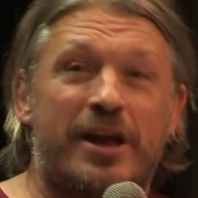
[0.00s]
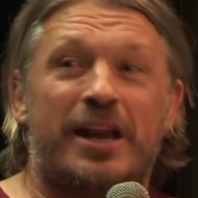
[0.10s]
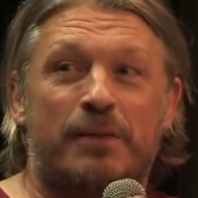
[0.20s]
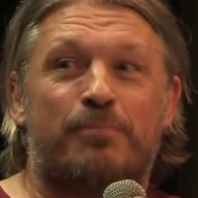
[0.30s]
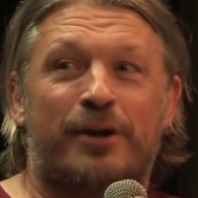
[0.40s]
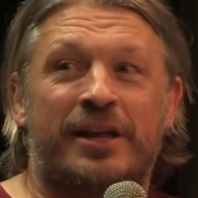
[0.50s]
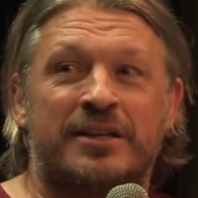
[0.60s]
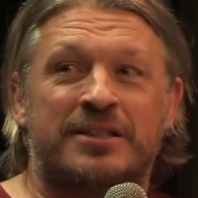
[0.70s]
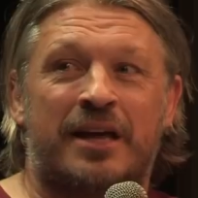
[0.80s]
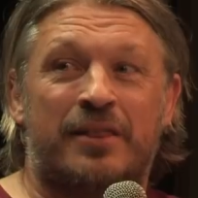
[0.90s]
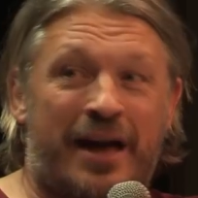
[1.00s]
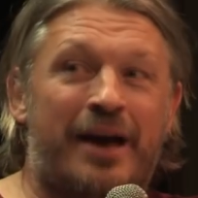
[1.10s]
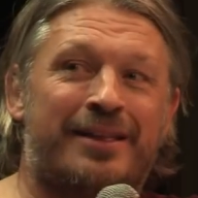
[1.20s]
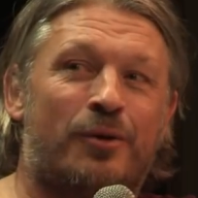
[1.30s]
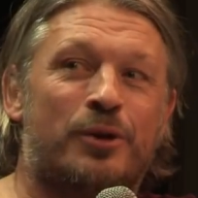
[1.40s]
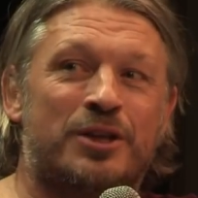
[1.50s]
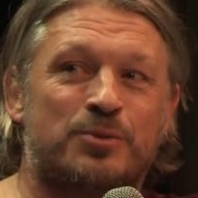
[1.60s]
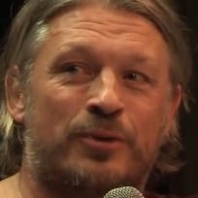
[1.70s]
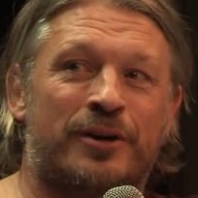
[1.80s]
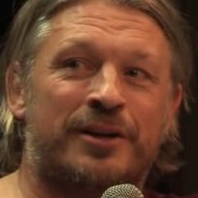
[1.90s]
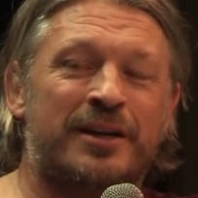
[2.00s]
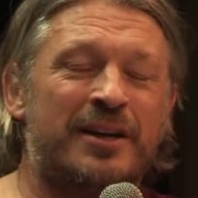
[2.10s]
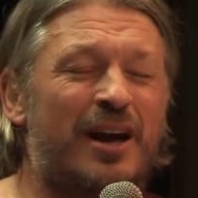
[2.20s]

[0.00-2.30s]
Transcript: really brilliant at that audience work.